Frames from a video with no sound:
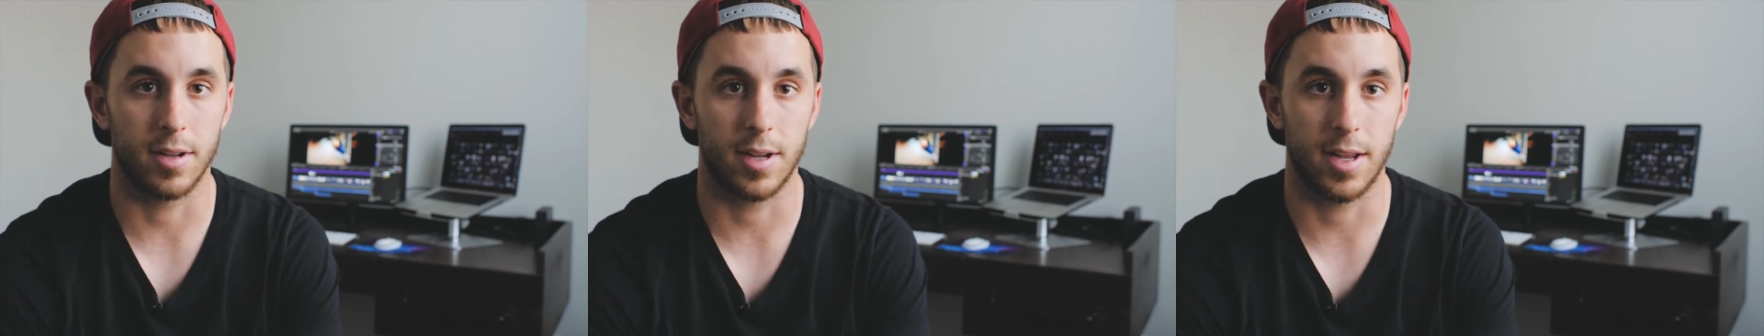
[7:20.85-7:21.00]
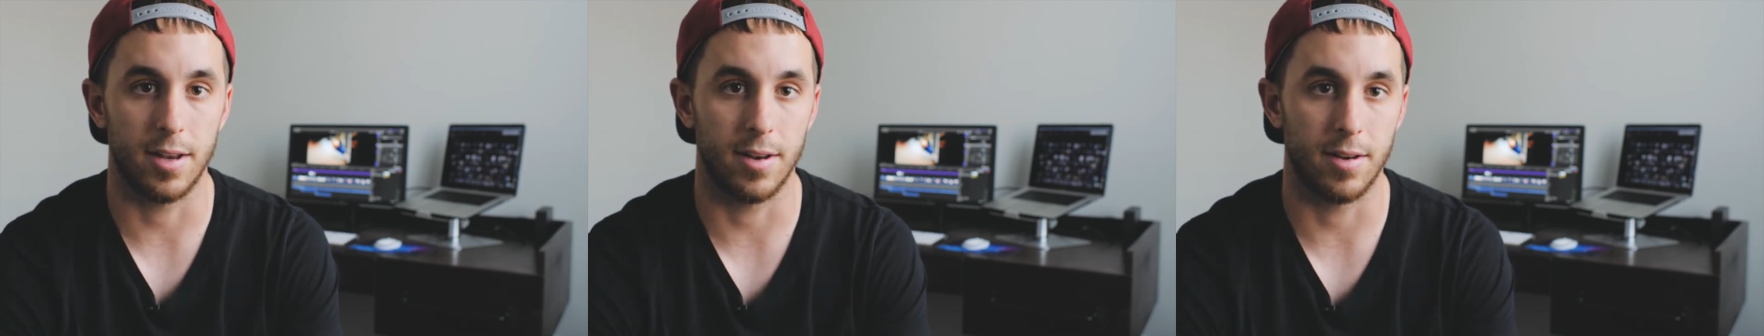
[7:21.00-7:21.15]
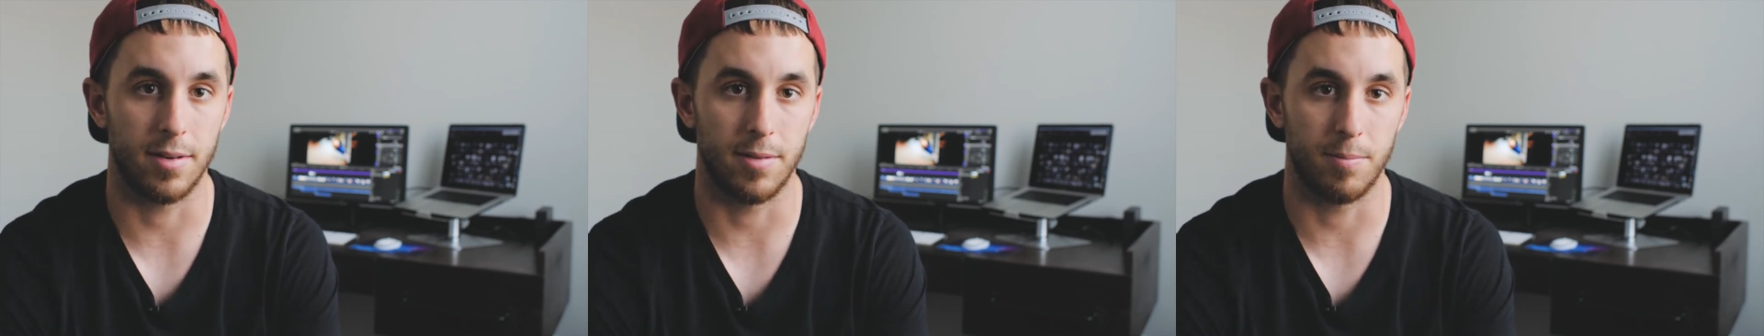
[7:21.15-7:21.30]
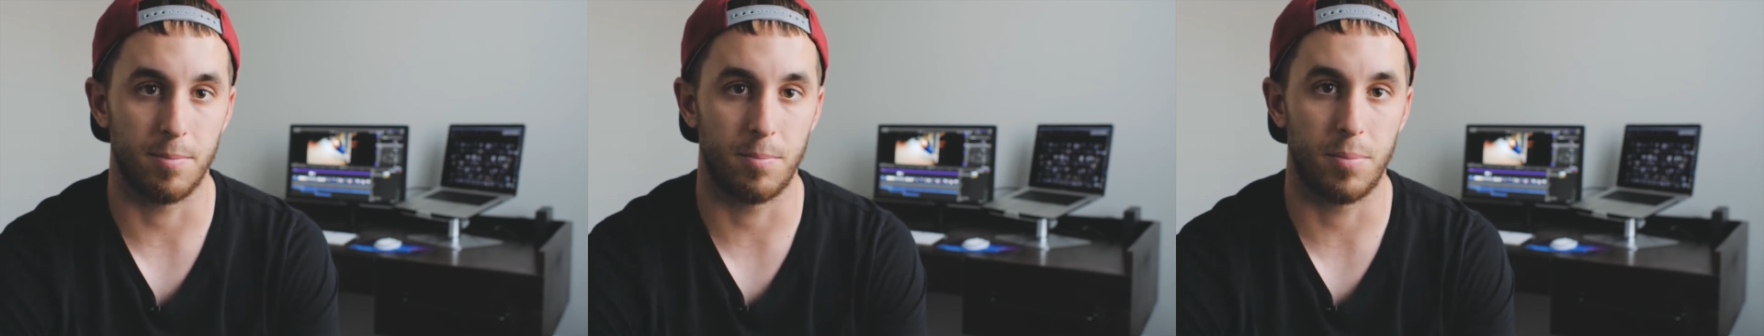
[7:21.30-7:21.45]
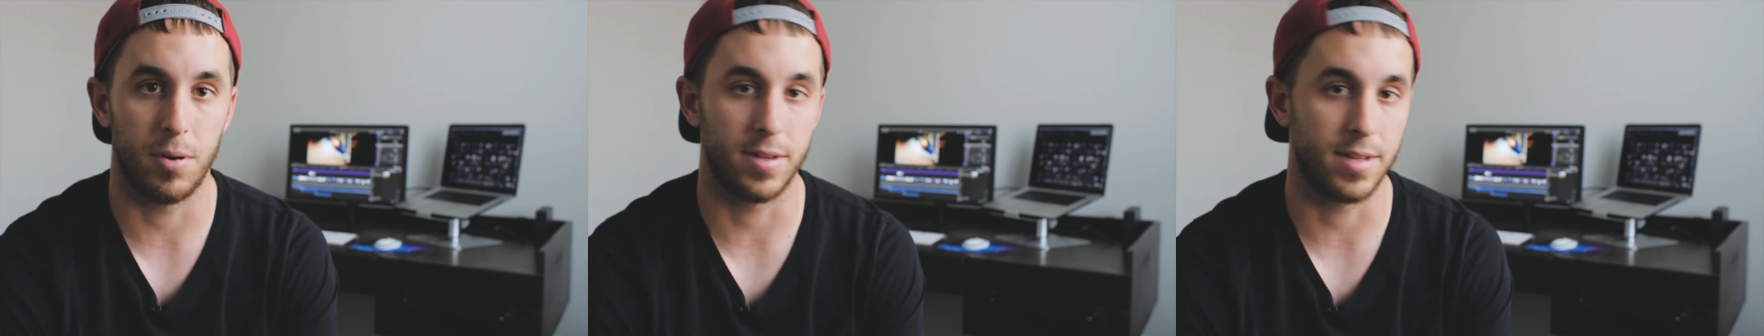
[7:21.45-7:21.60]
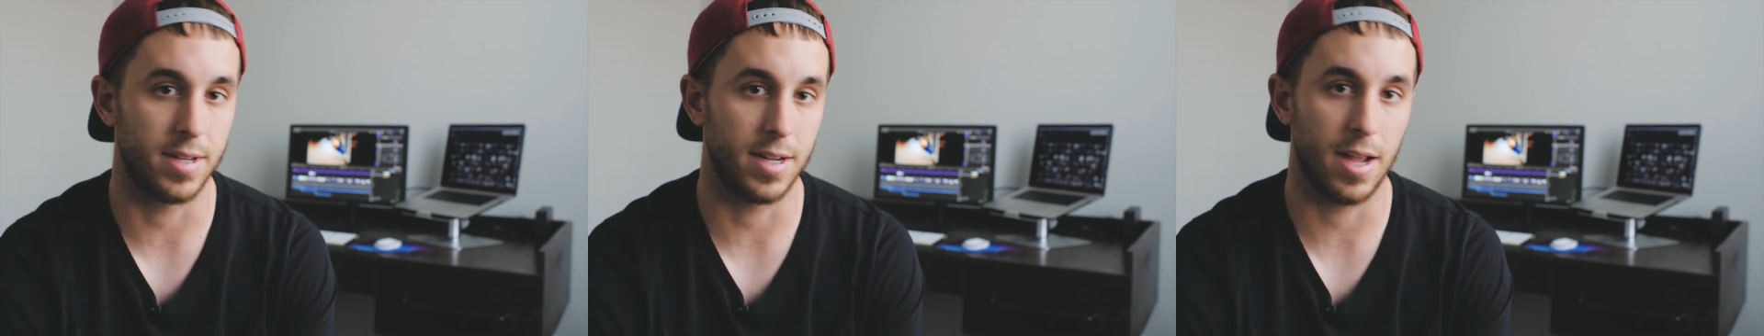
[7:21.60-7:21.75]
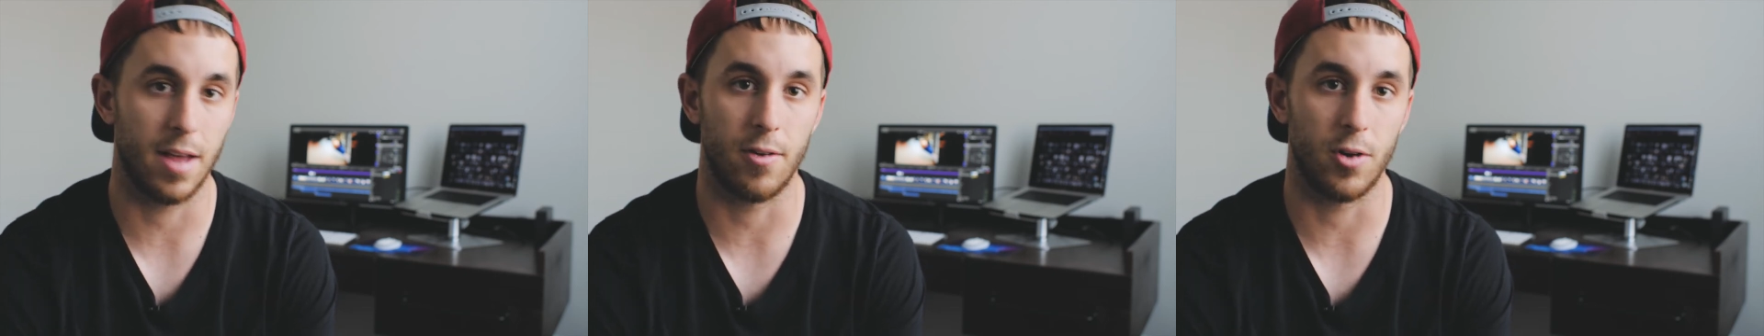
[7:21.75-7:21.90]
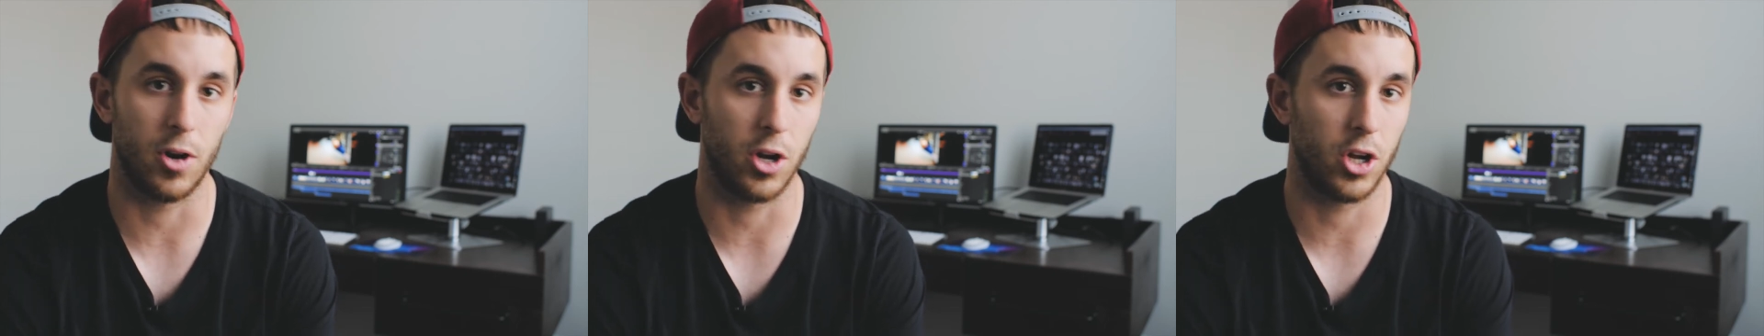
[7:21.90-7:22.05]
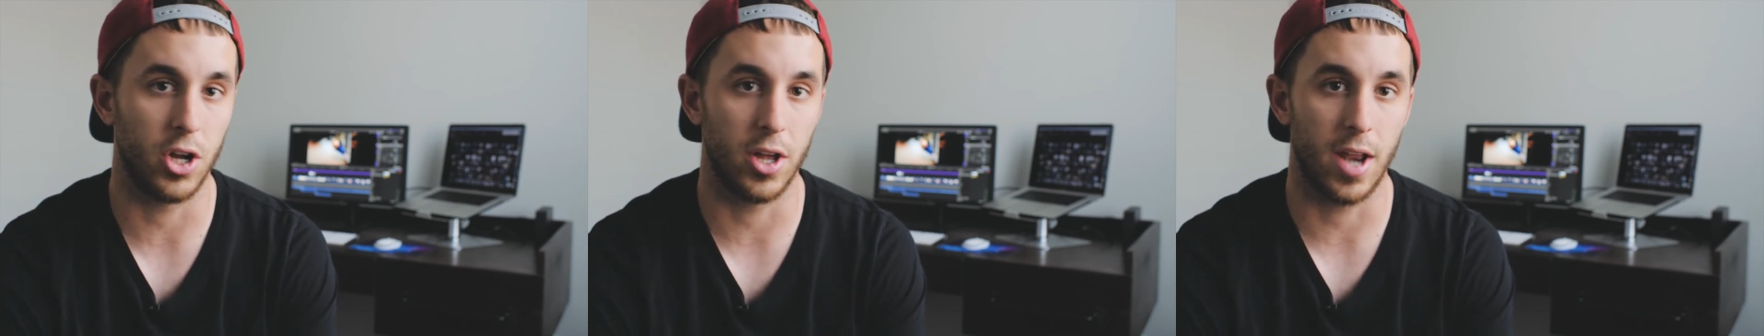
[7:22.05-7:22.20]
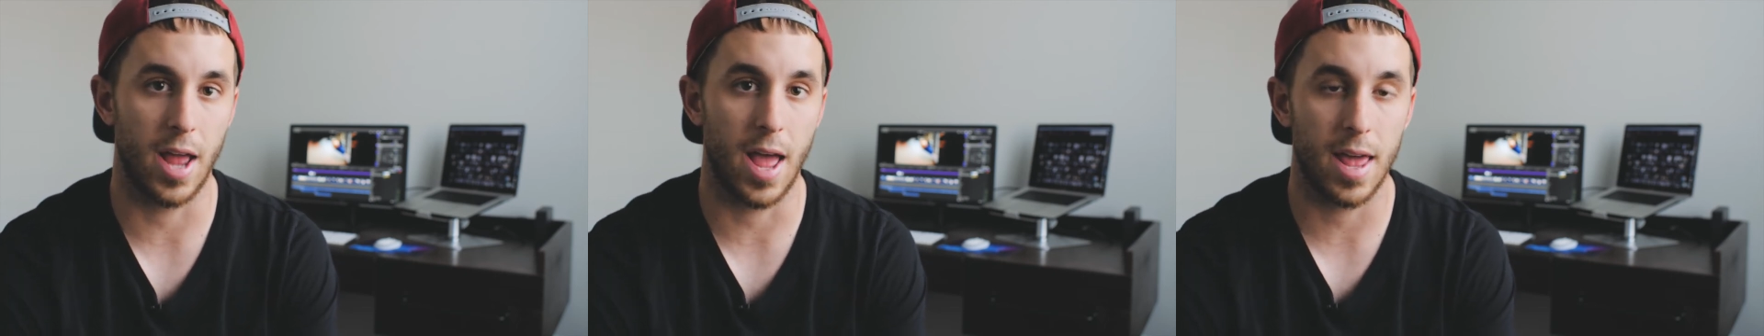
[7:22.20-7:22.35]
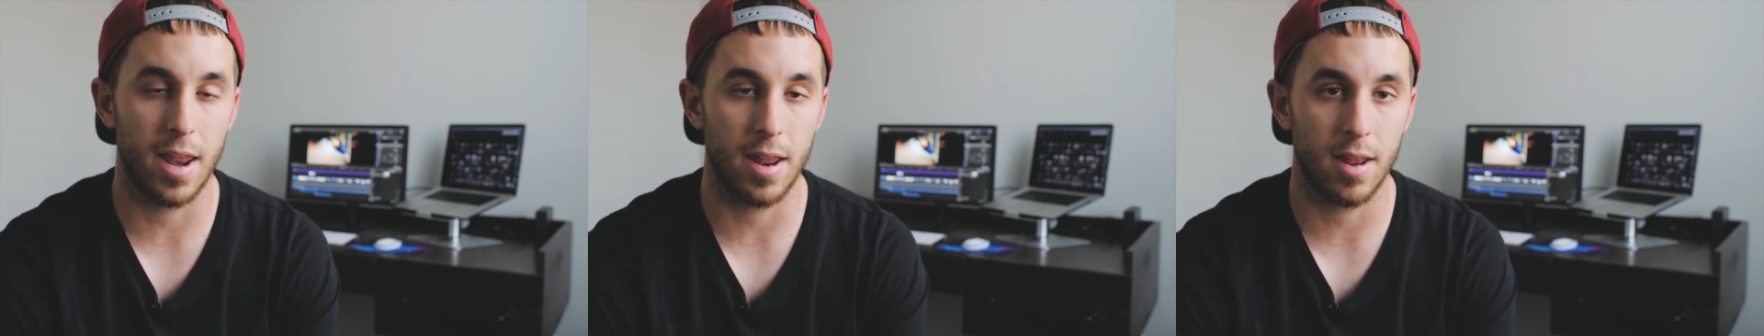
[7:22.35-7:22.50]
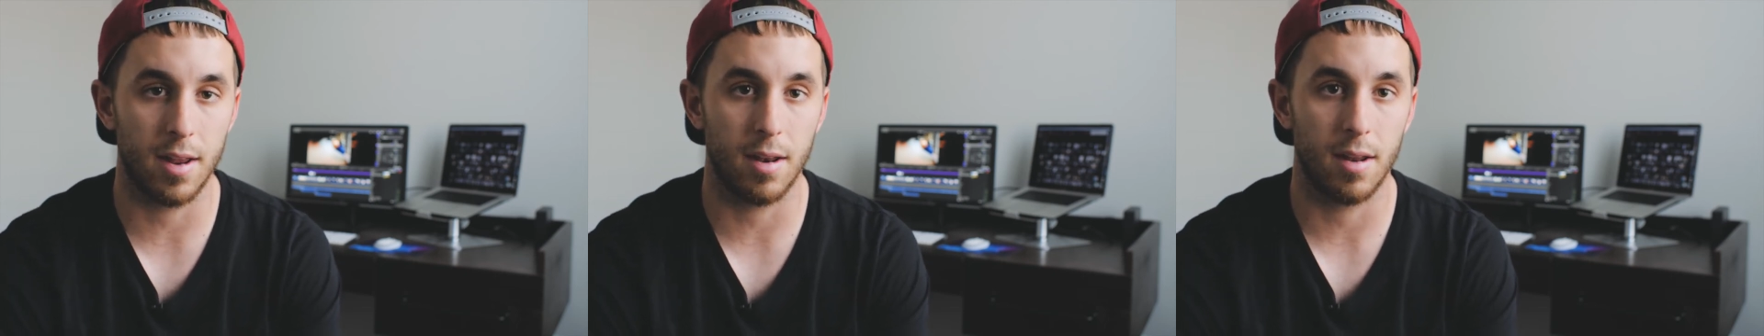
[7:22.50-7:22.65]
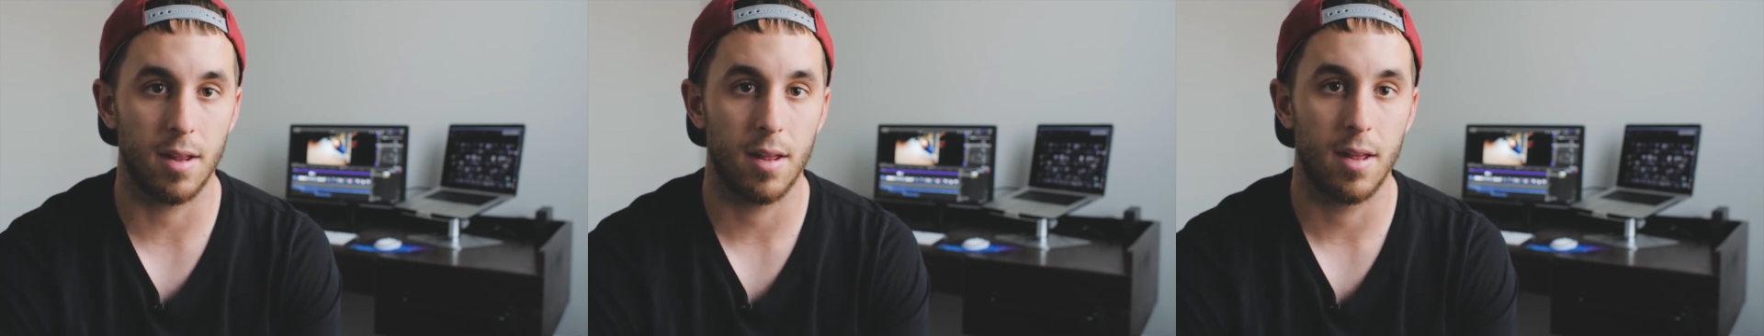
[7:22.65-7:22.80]
can put together a good
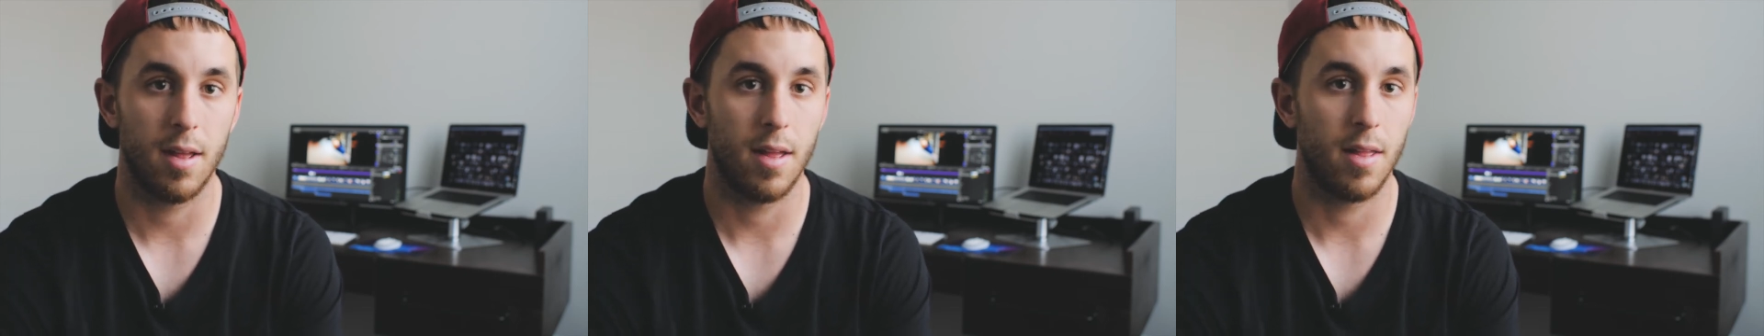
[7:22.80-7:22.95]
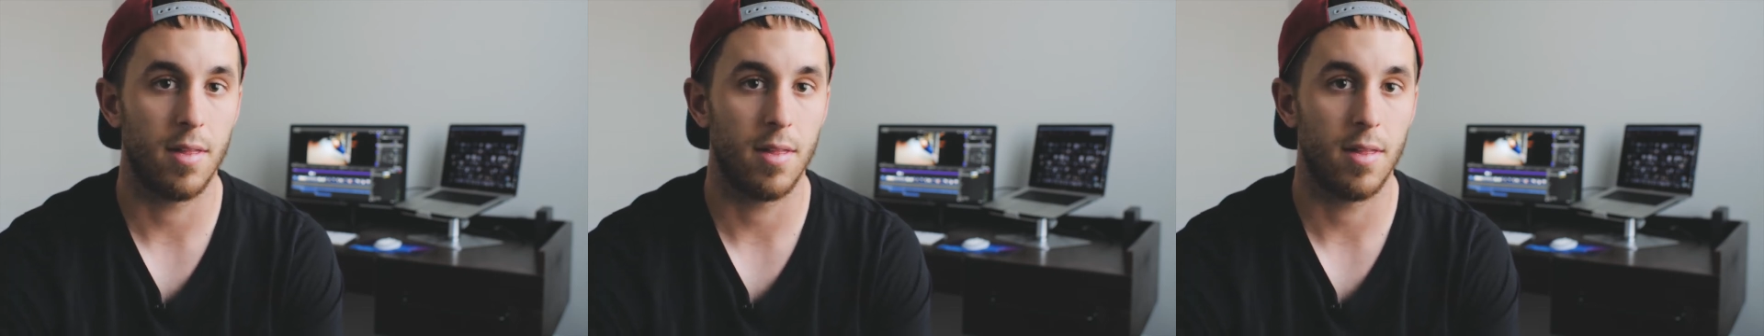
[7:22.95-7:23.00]
edit,